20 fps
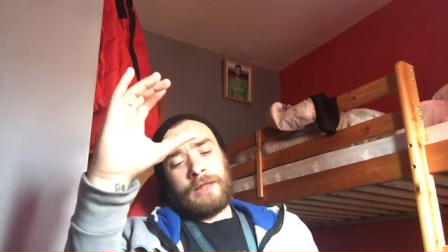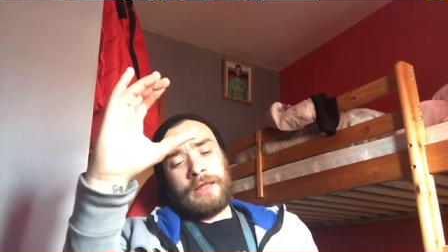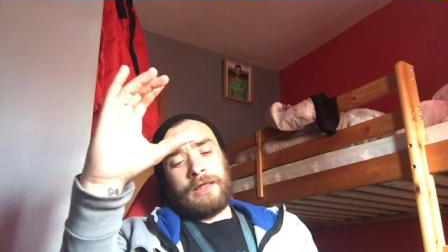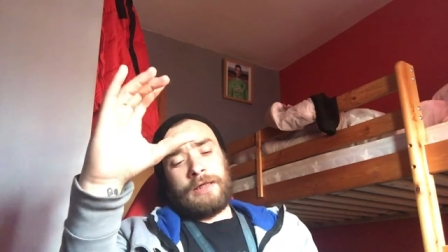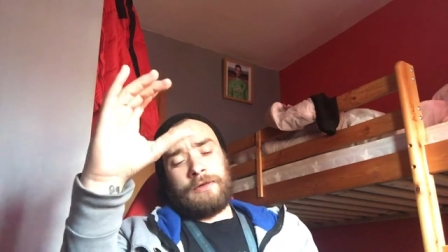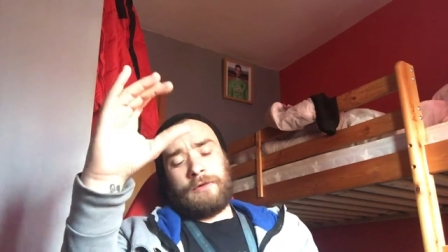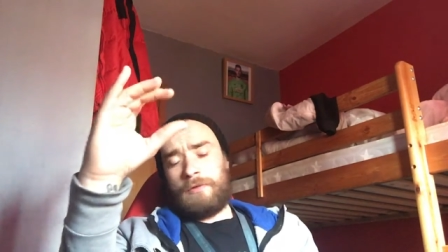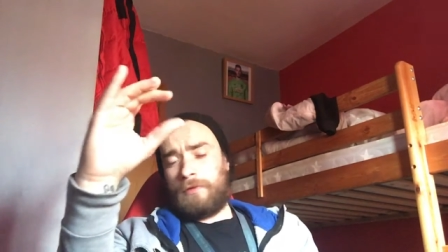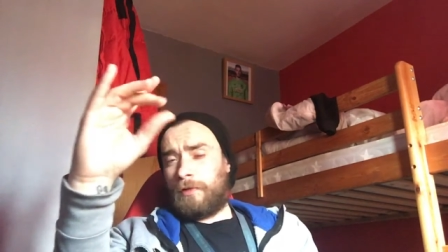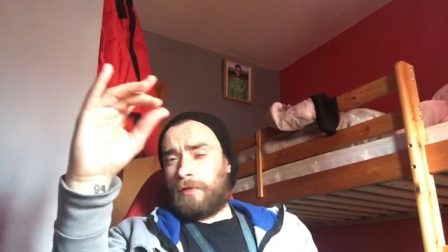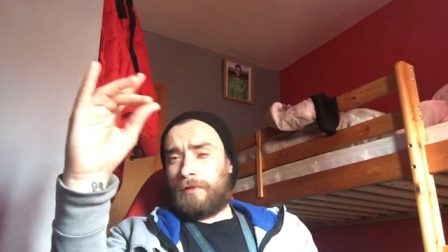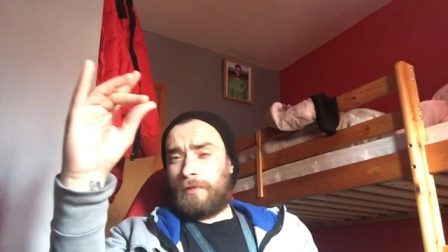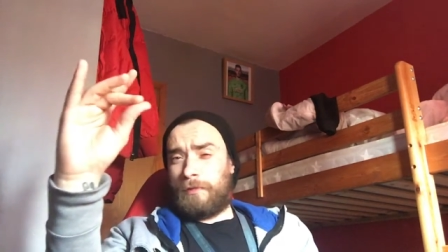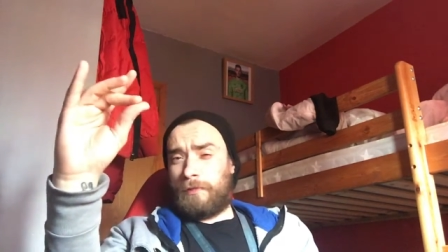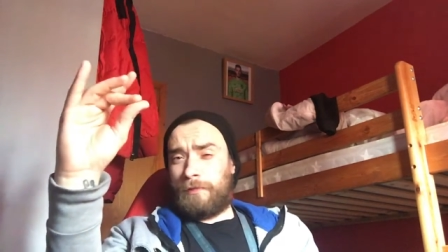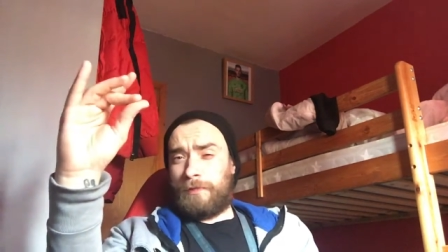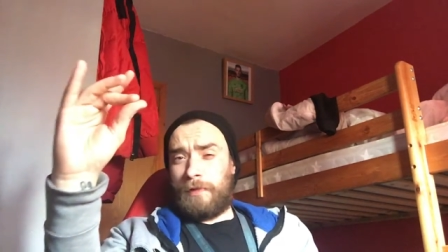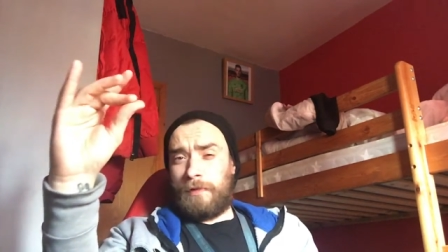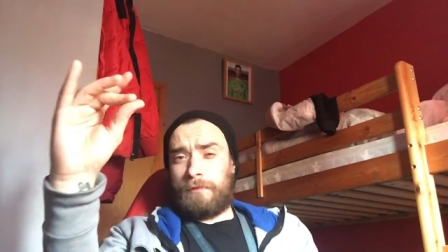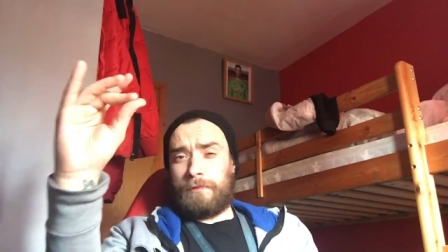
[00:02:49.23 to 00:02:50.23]
in August it
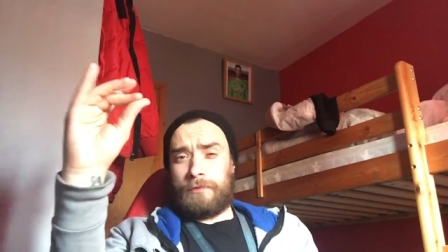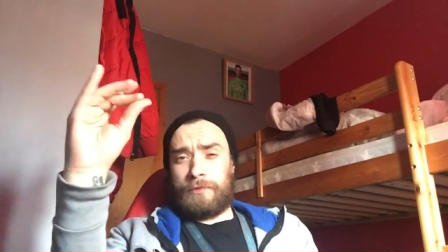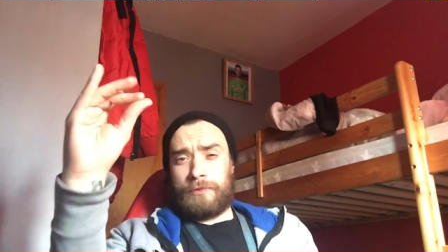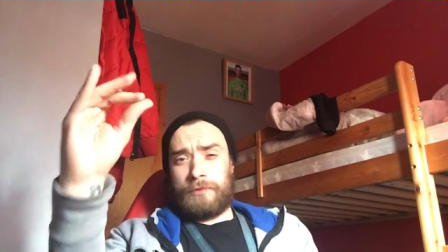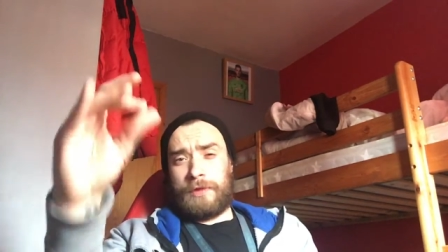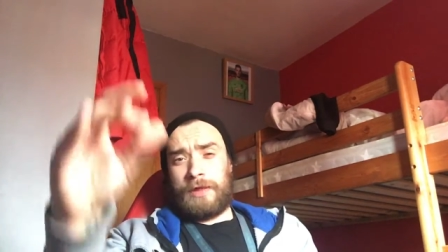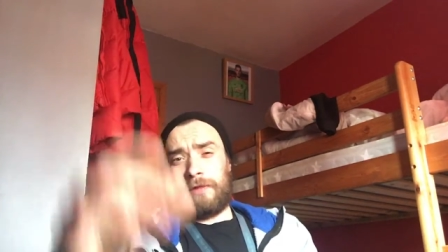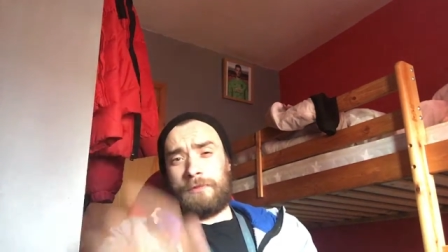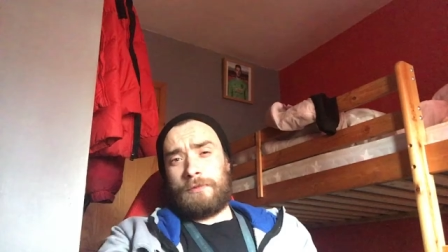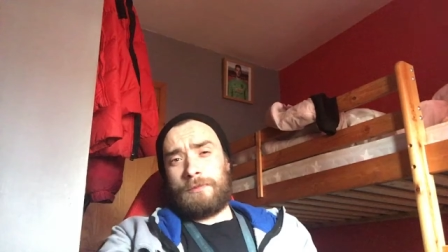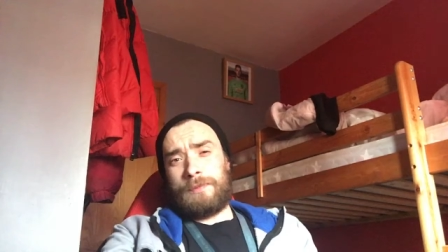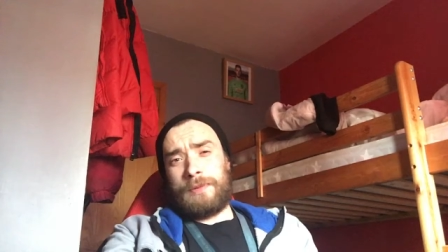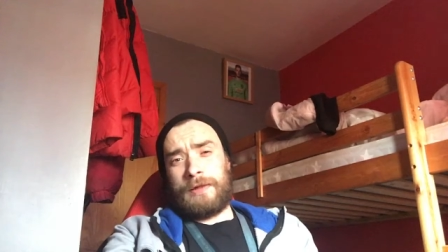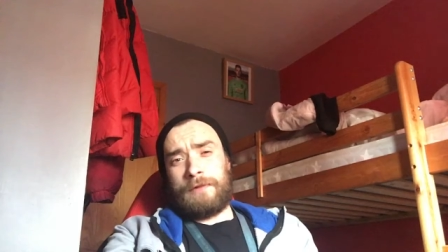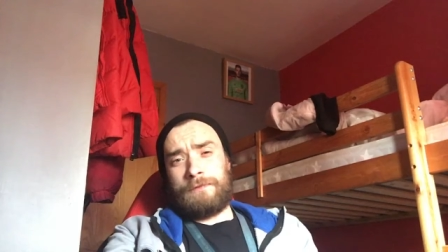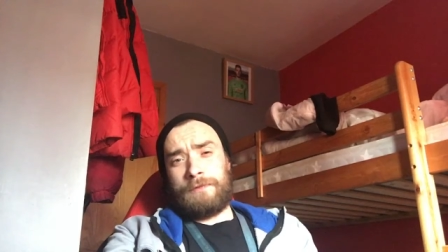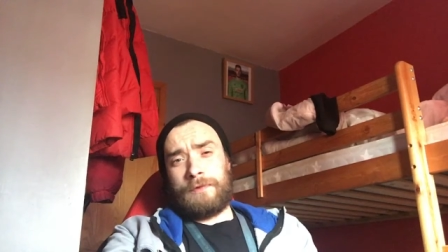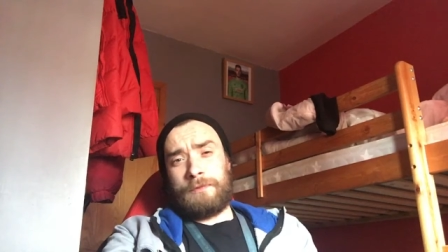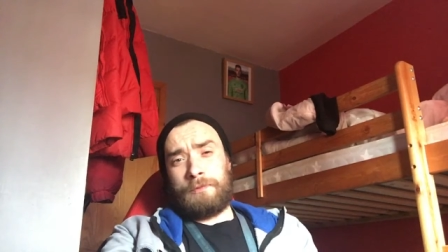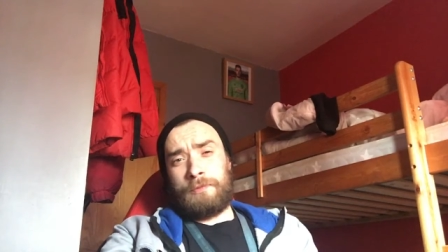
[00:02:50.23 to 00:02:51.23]
was £581
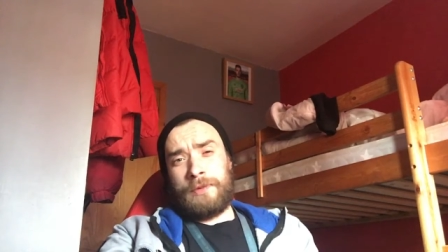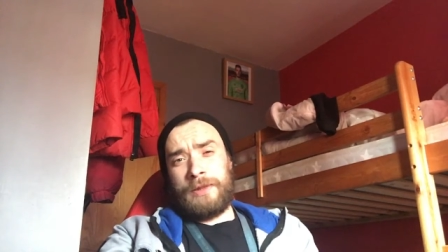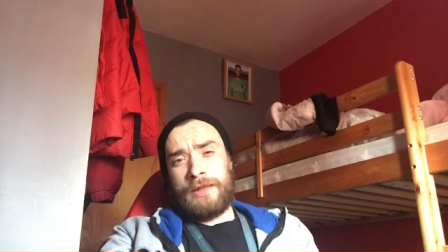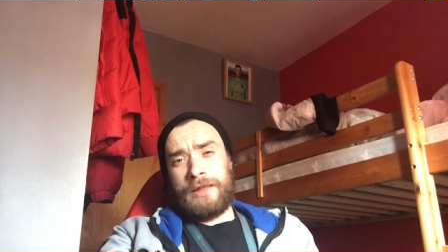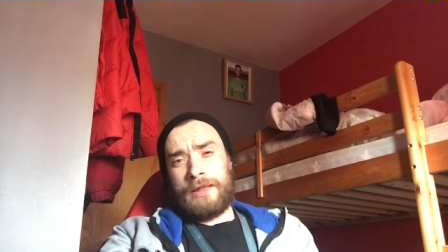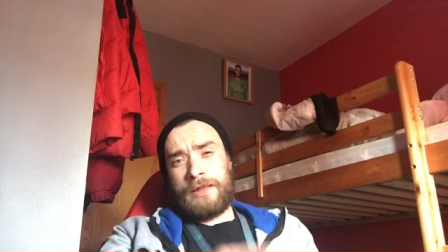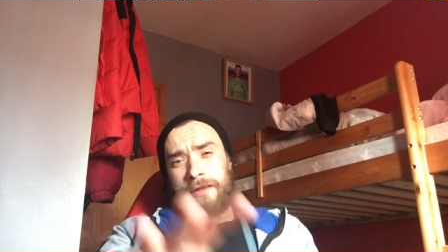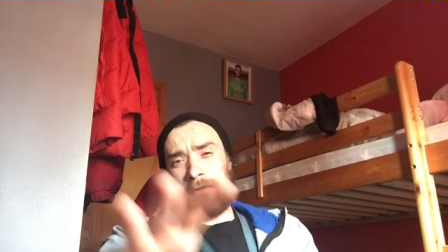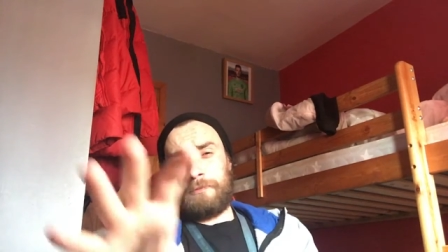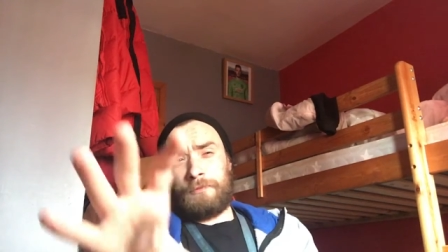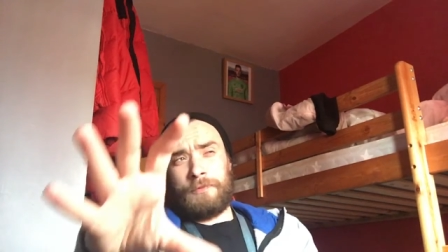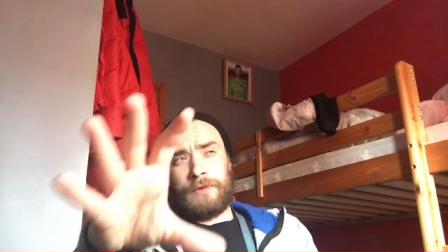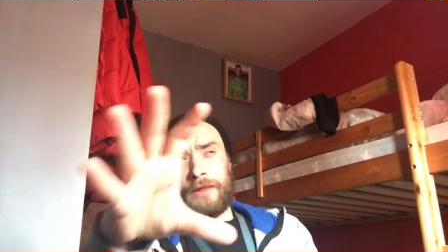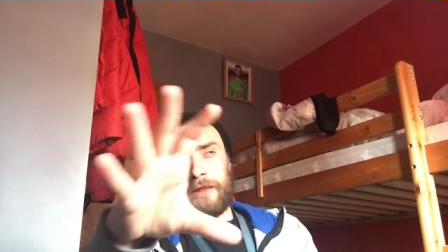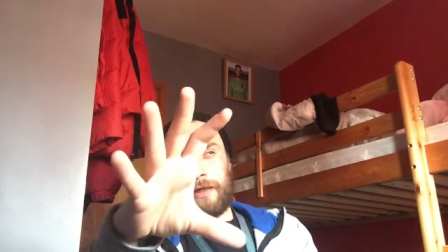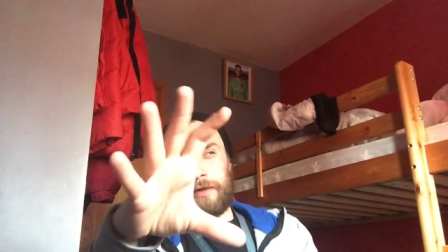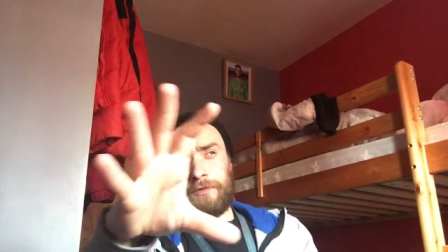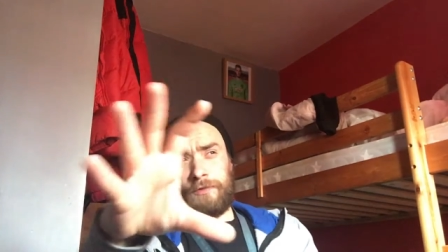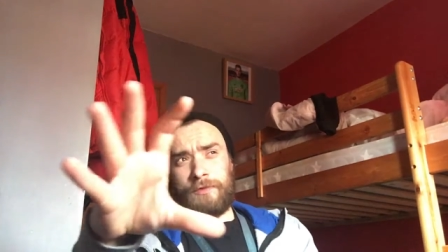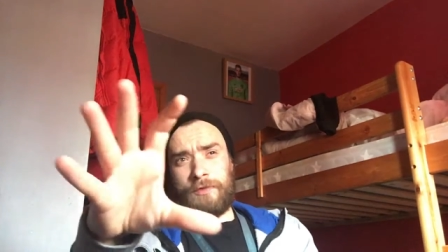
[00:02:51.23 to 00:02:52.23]
for the week
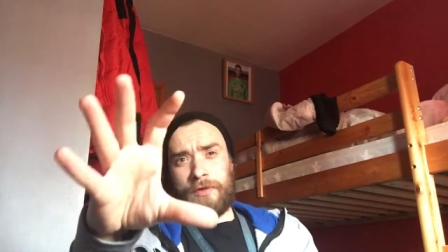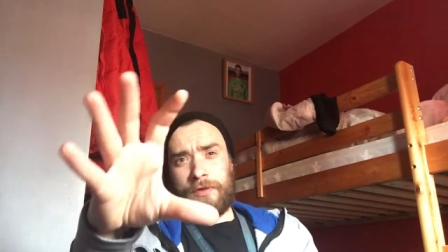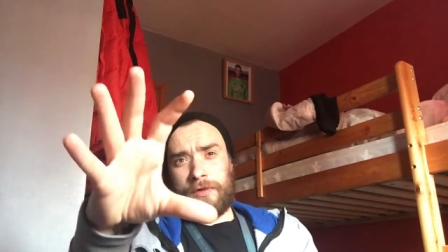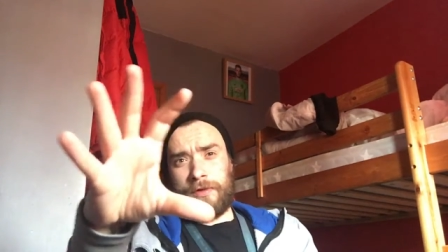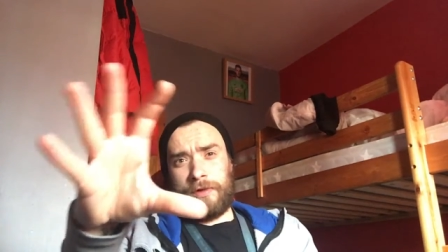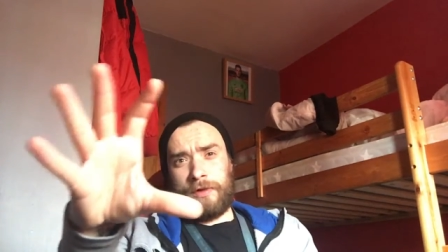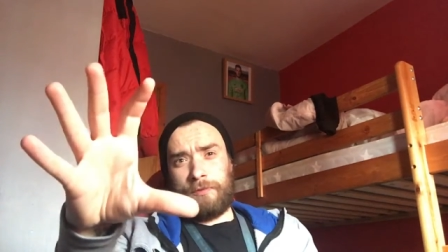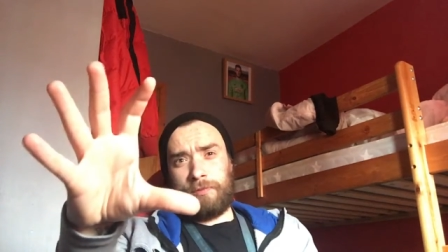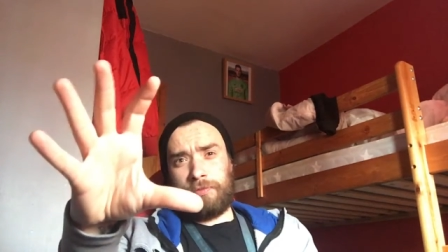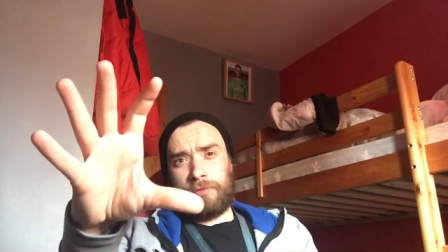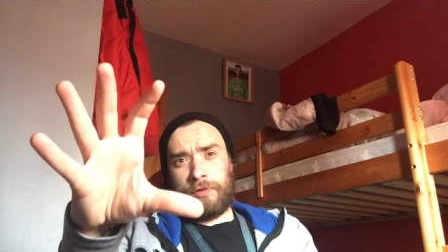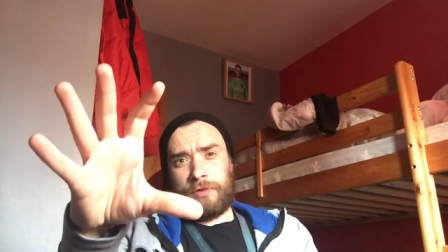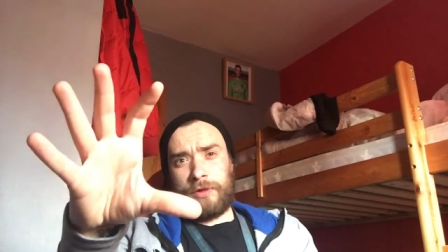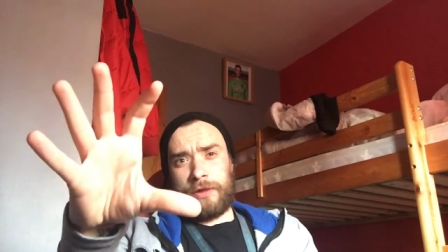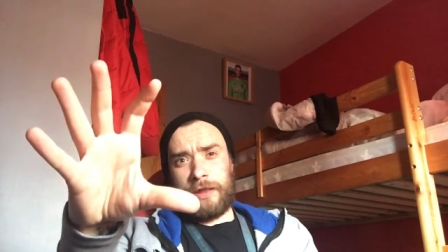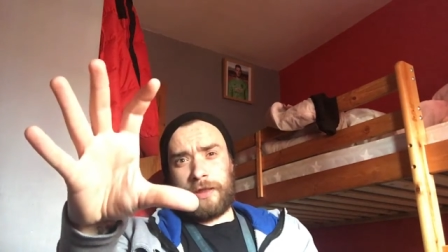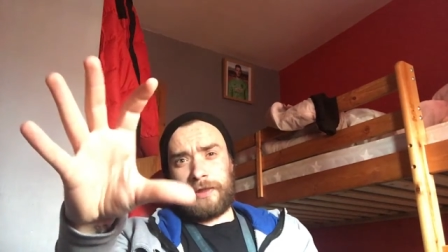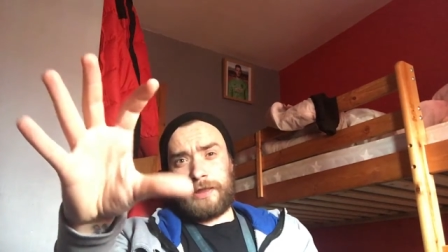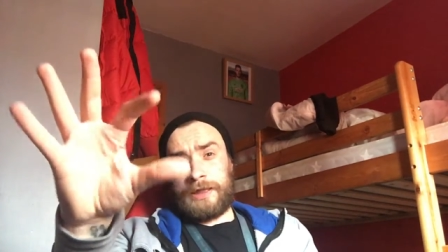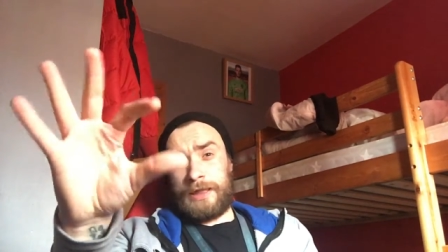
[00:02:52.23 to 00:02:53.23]
when I started this
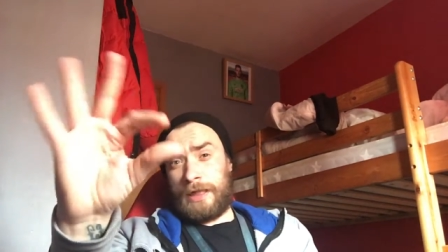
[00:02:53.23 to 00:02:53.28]
project.